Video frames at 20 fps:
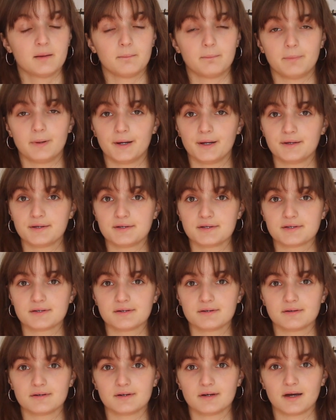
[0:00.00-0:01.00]
but
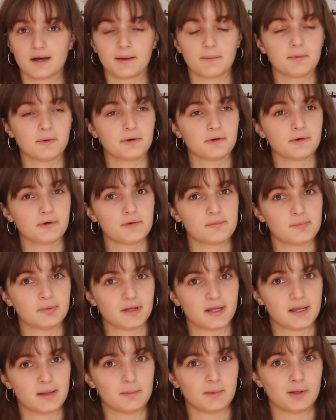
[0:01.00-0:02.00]
I wouldn't
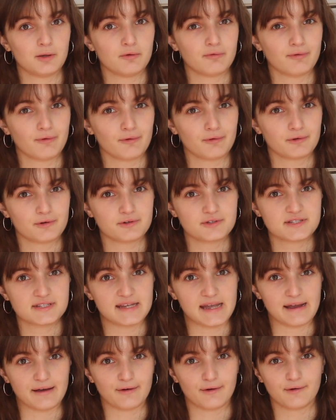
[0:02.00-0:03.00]
blame you if you're a little
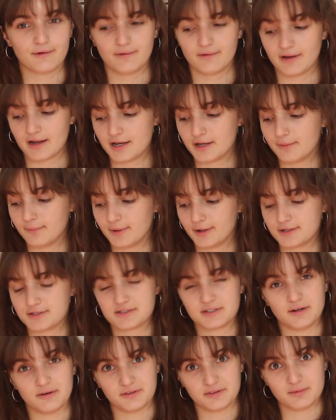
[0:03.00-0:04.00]
scared and you wanted
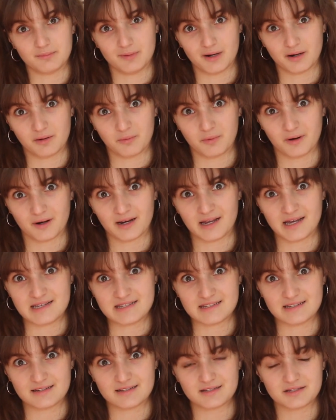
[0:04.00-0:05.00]
to go with the Mugwort
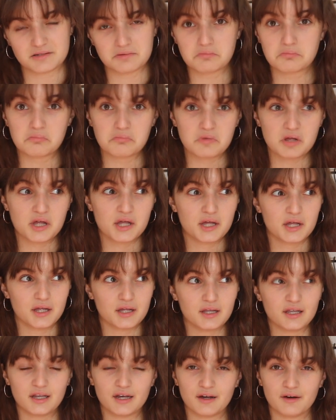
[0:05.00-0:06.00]
Essence,
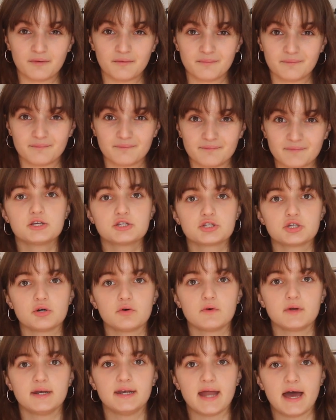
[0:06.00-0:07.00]
you know?
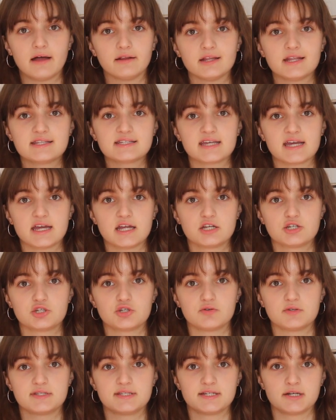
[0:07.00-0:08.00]
So now let's get
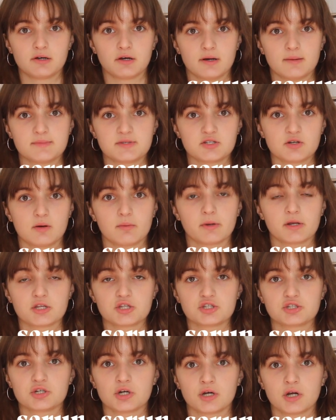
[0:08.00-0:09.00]
into serums. So I'm gonna
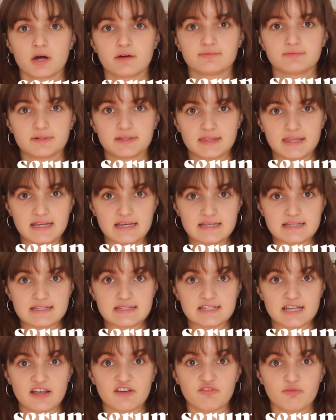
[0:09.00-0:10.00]
start off with the
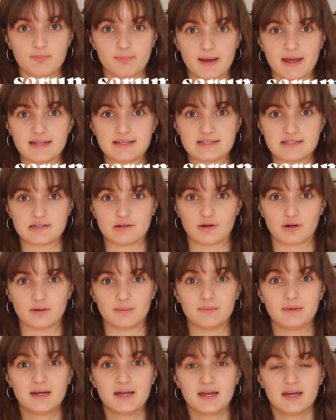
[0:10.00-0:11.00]
Safe Bet serum.